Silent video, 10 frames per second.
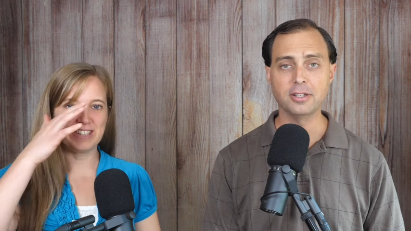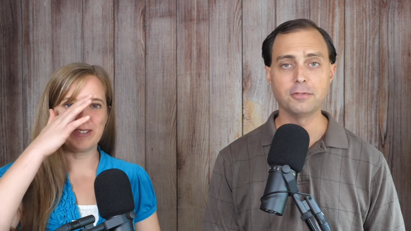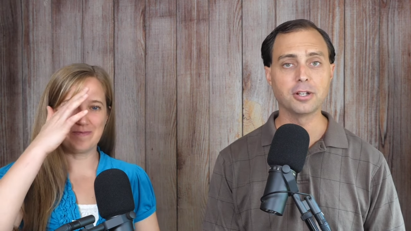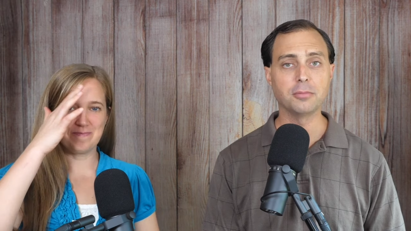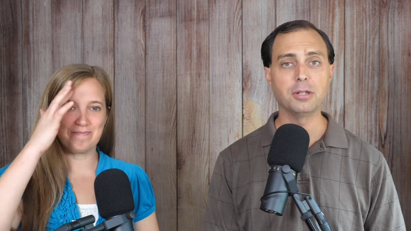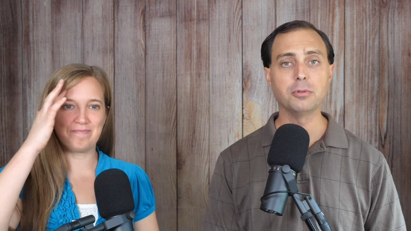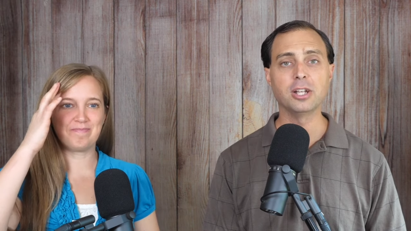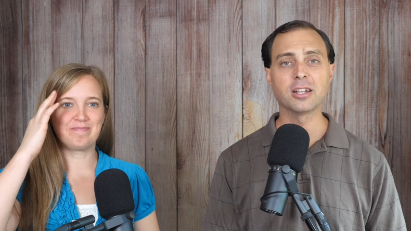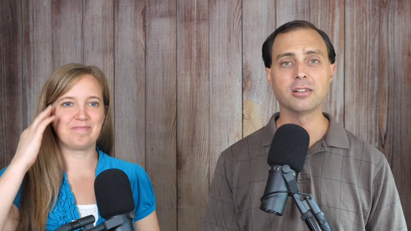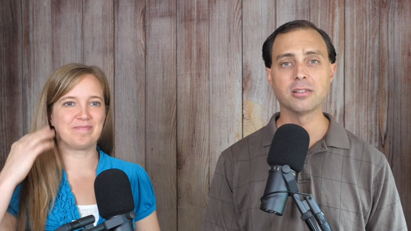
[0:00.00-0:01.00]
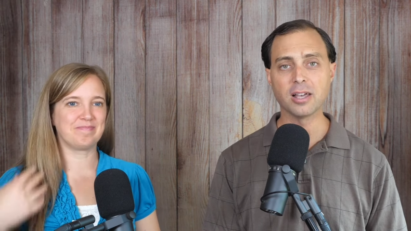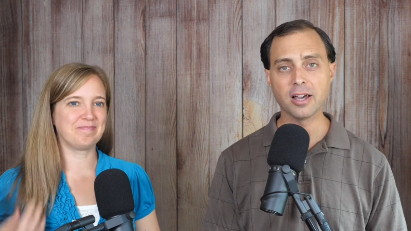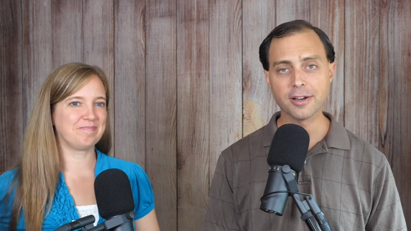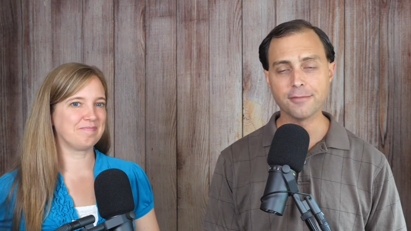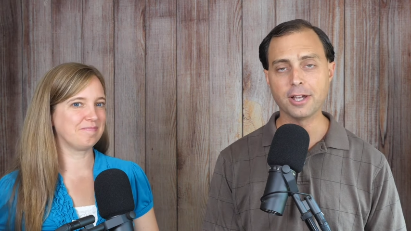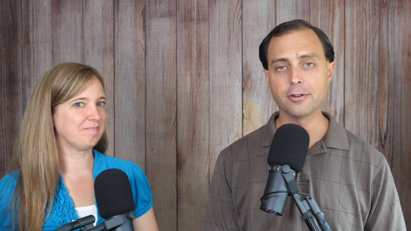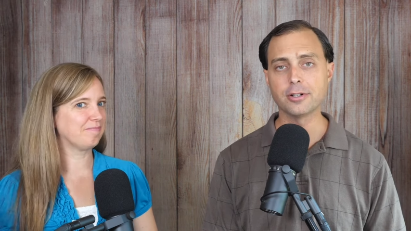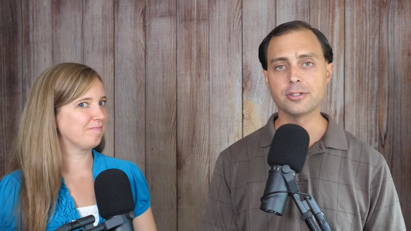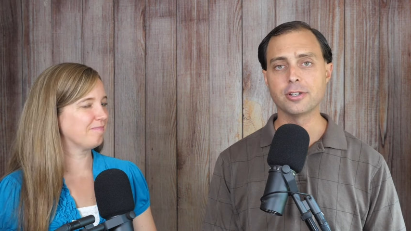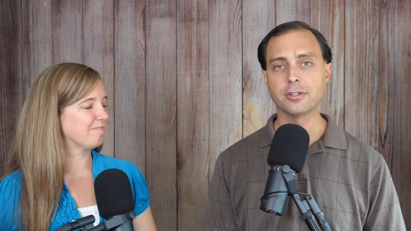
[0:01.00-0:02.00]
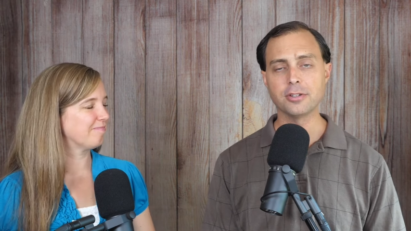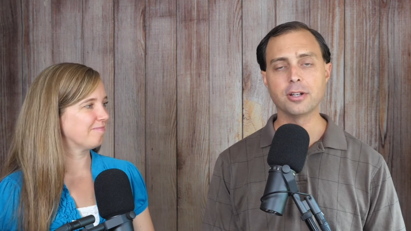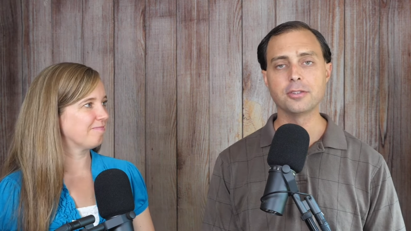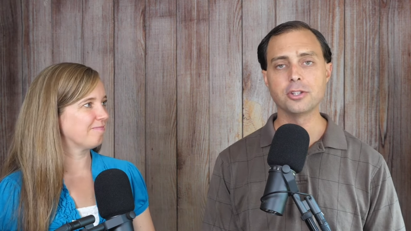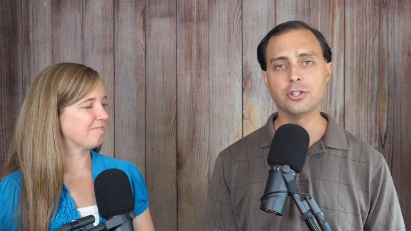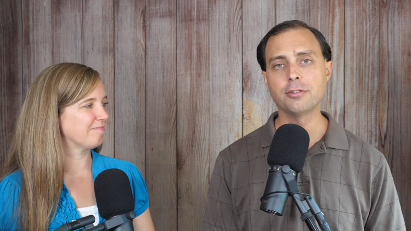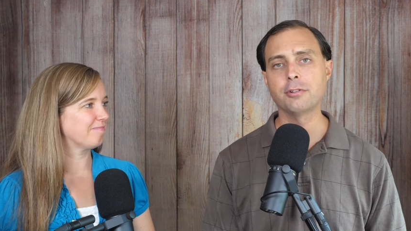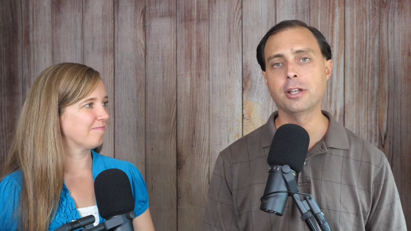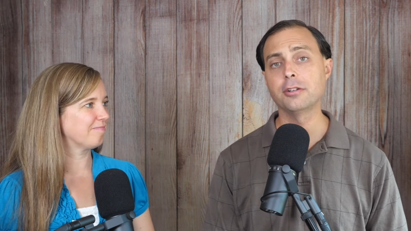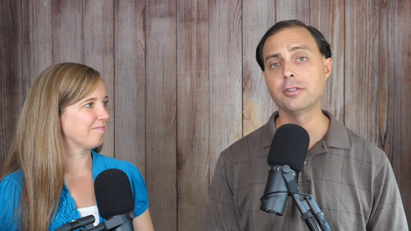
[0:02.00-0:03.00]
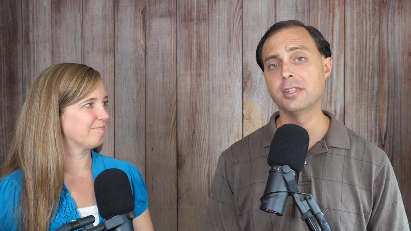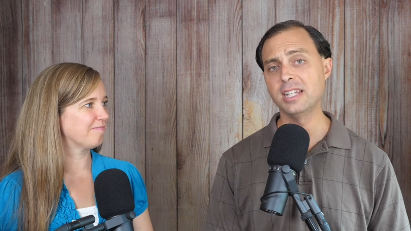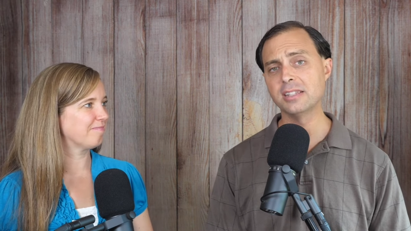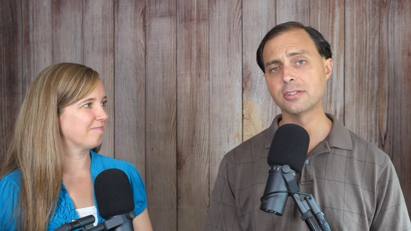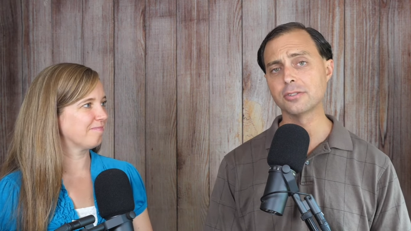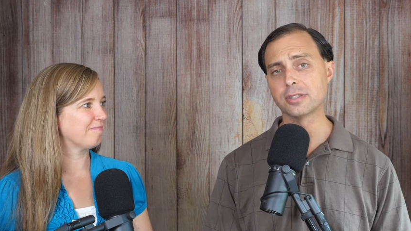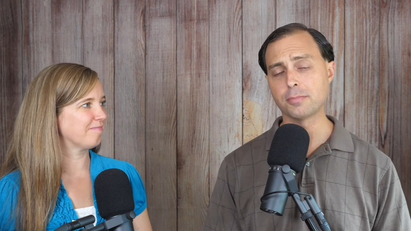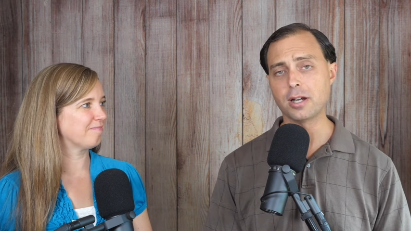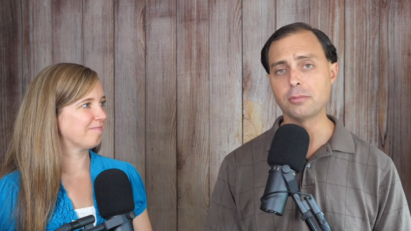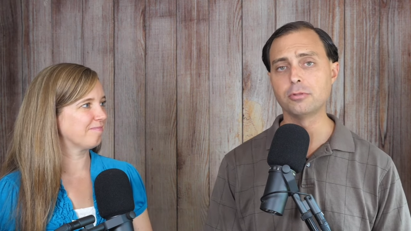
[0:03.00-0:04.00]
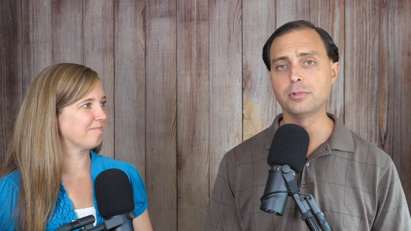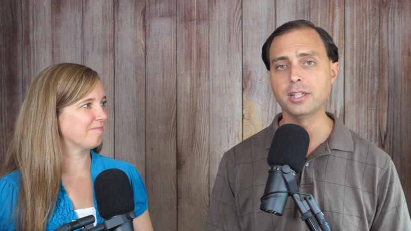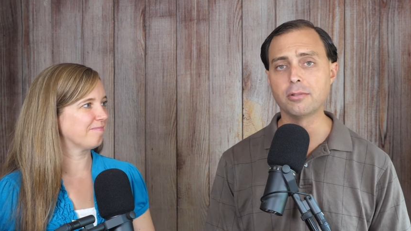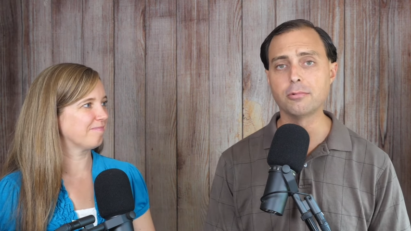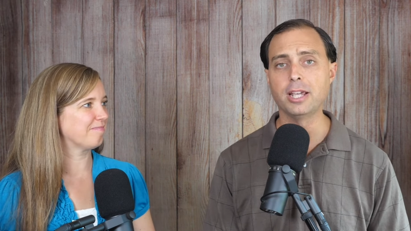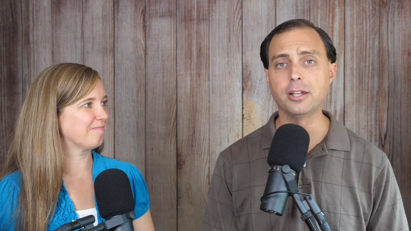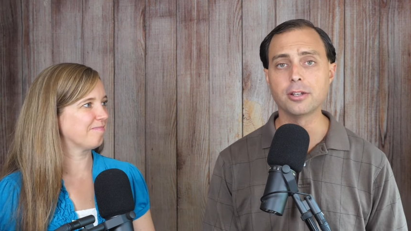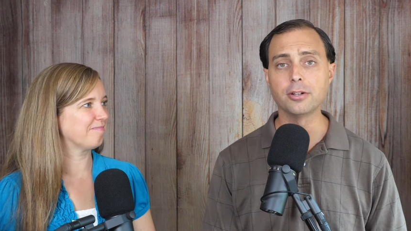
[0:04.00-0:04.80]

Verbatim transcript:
Speaker 1: If you're going to be putting a lot of hours on on the generator, then diesel's probably the way to